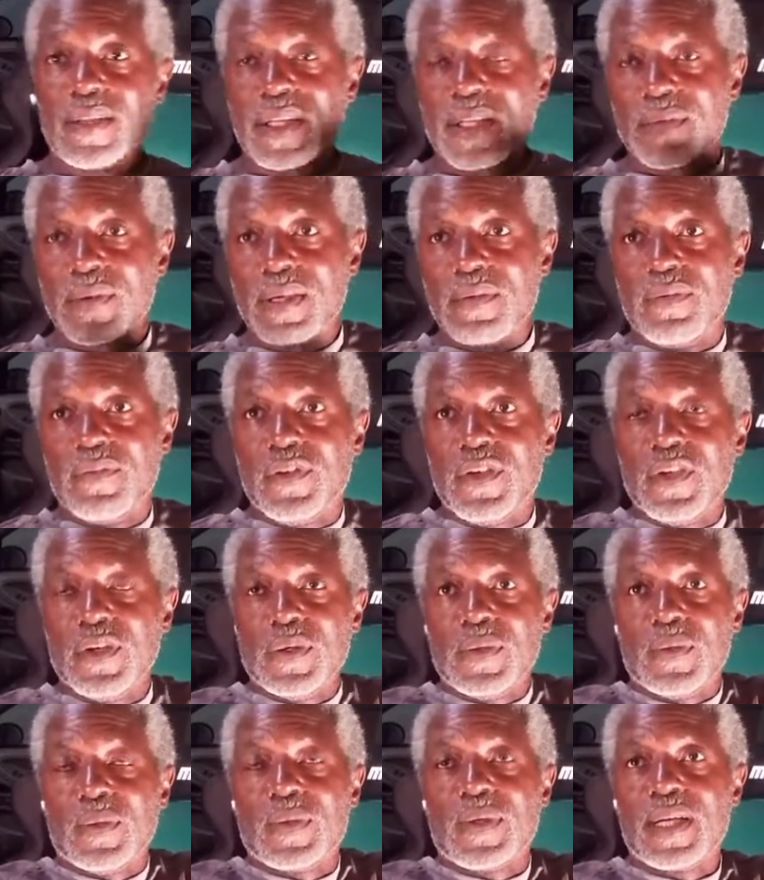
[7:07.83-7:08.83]
the
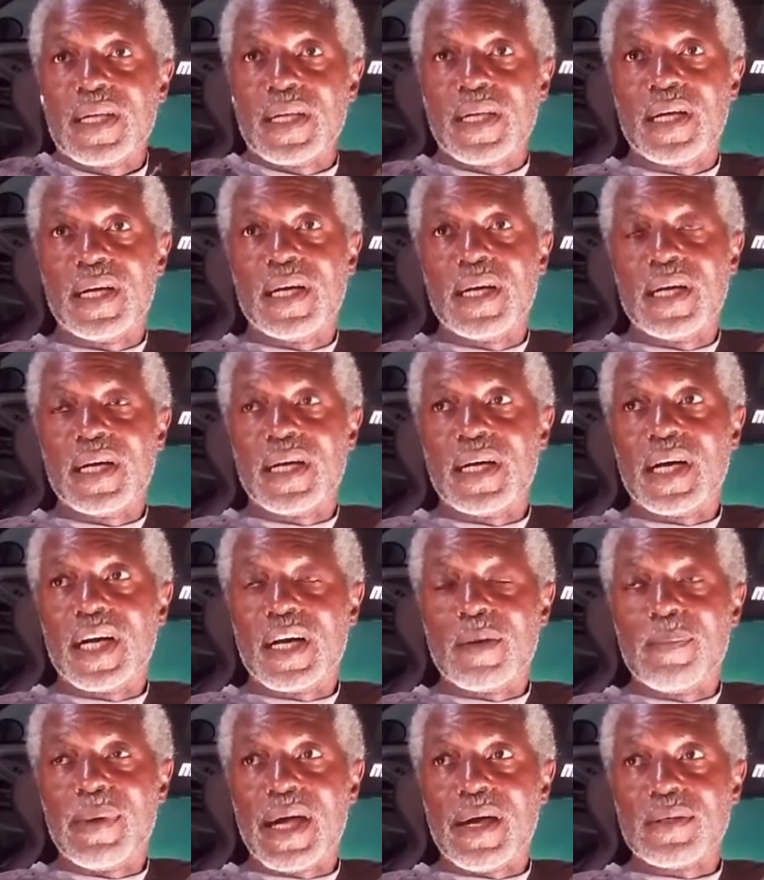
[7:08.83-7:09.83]
review
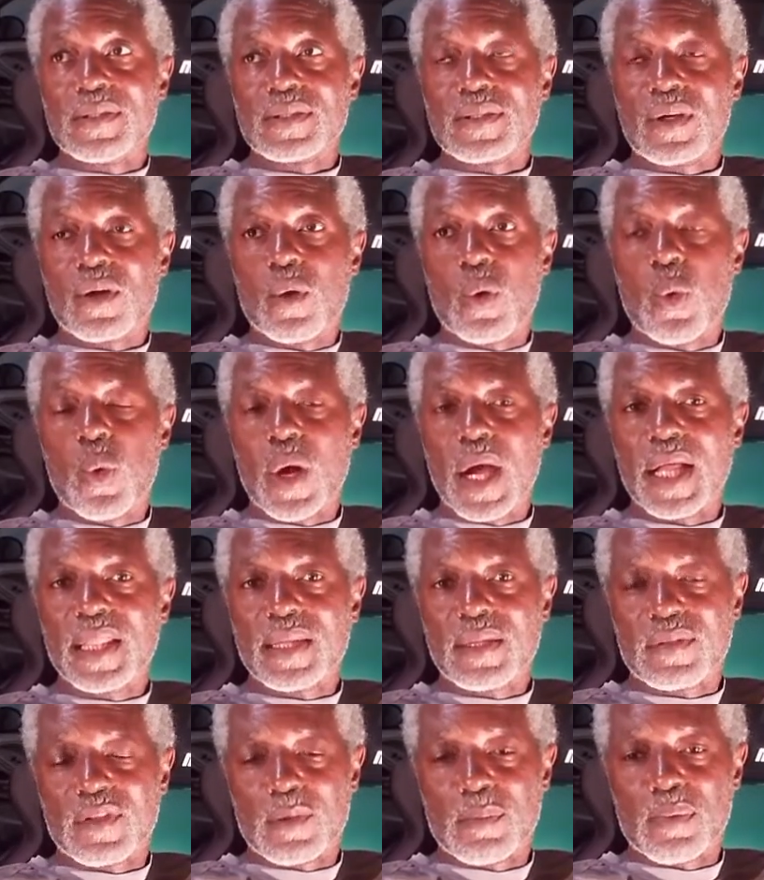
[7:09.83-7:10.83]
about the
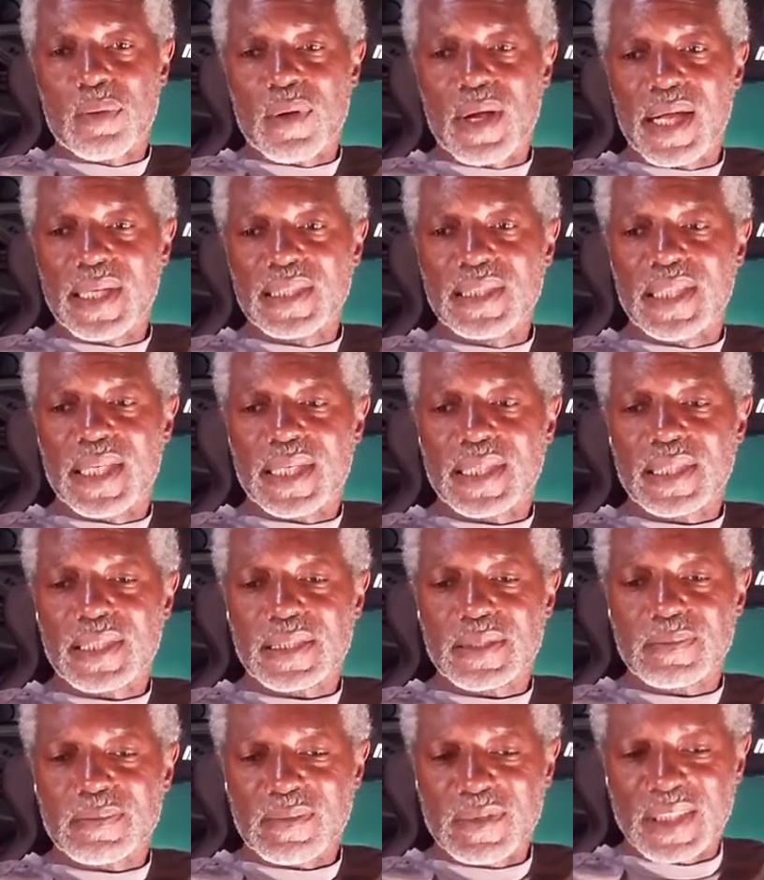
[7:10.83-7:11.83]
quality of the
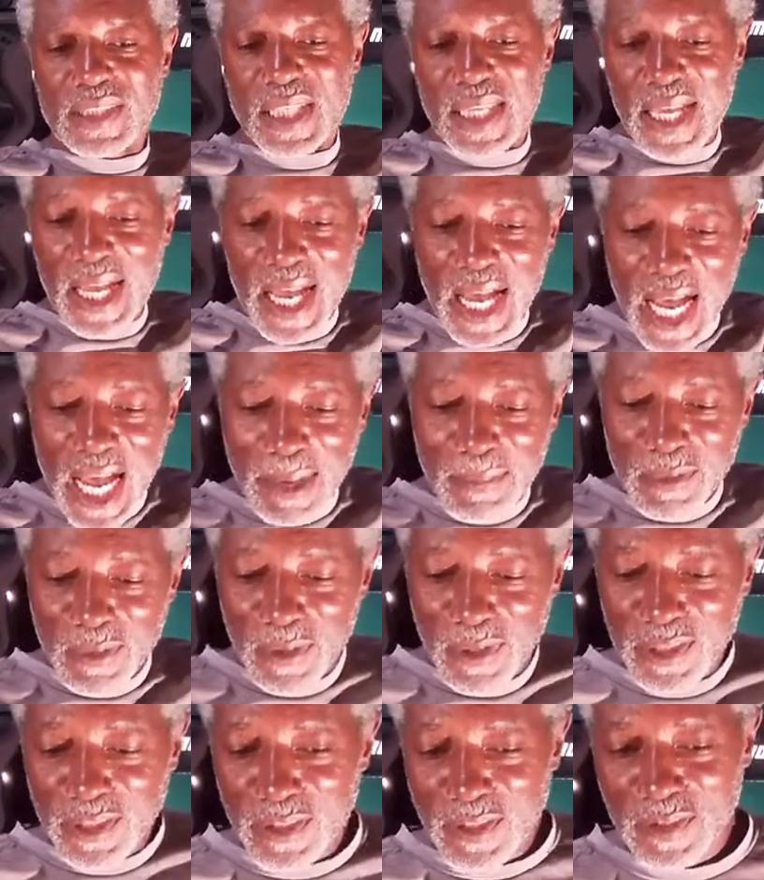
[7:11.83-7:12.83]
project, I'm
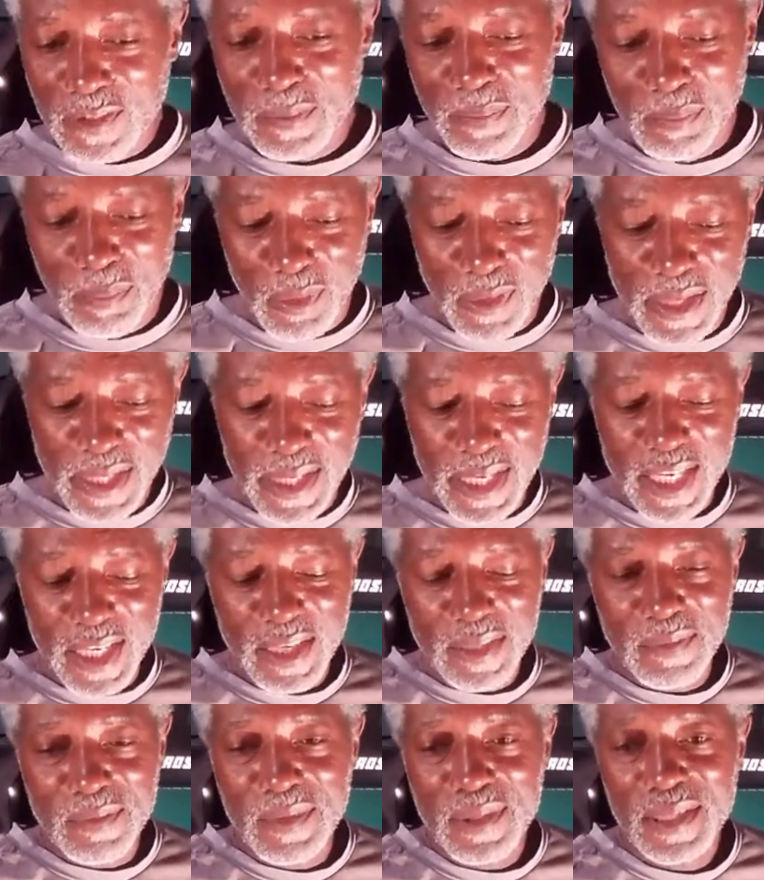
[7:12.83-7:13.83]
going to bring
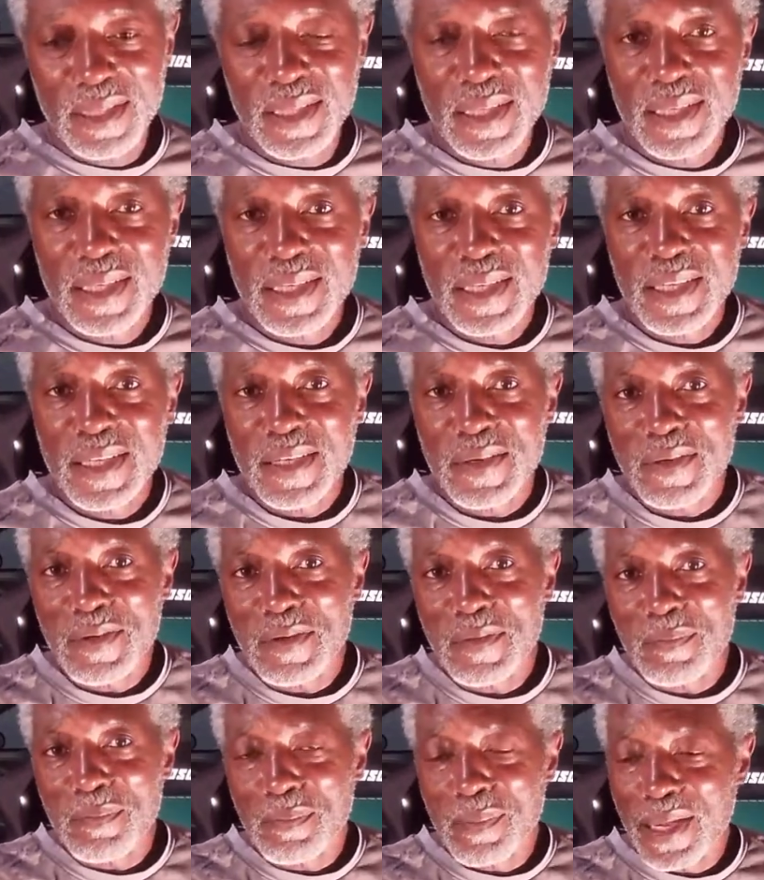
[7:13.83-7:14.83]
in
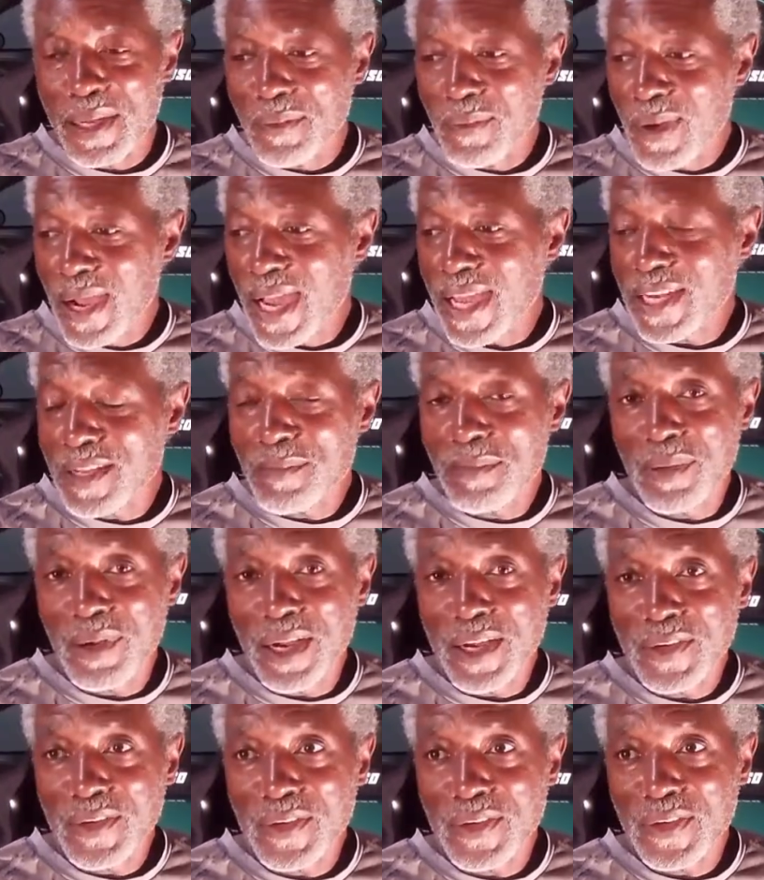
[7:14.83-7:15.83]
my riding
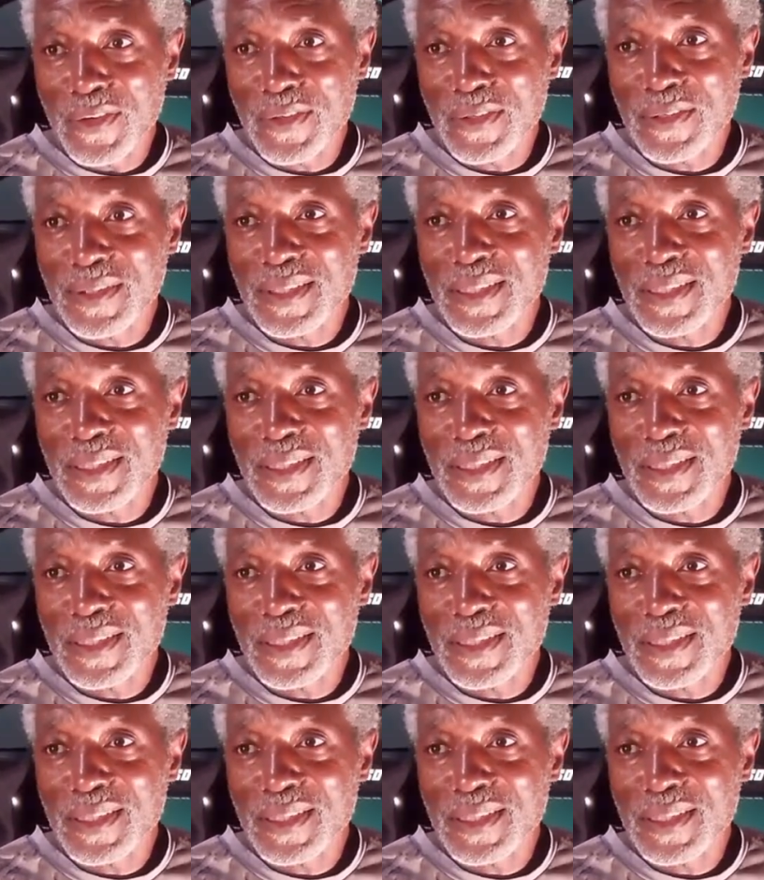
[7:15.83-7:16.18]
partner.